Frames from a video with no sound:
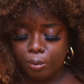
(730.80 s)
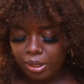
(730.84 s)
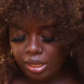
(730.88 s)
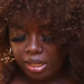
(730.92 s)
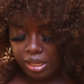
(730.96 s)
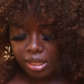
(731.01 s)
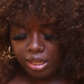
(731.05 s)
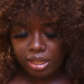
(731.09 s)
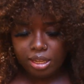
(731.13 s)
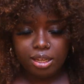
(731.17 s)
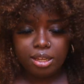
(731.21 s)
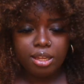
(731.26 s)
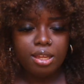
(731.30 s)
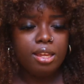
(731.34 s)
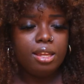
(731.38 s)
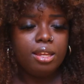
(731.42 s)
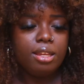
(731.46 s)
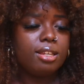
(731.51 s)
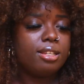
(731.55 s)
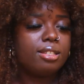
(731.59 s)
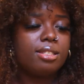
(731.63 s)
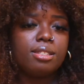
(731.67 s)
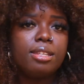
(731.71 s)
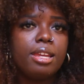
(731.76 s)
wig
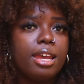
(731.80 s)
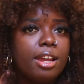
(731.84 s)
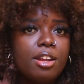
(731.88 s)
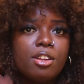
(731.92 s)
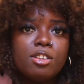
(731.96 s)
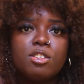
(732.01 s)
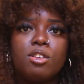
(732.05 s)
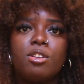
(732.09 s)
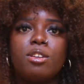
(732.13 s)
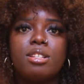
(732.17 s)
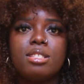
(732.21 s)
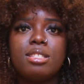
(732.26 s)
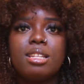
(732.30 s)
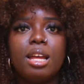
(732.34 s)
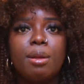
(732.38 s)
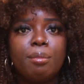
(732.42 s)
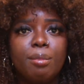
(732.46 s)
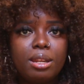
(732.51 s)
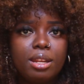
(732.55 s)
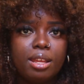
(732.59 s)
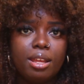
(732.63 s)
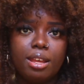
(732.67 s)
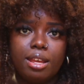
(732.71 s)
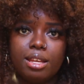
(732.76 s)
is textured does not
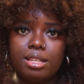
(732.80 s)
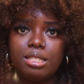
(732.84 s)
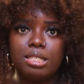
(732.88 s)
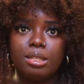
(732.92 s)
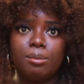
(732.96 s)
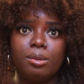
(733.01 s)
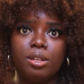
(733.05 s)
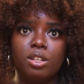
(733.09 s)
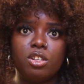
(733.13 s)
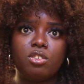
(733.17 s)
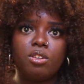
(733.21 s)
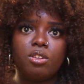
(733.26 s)
mean it has to be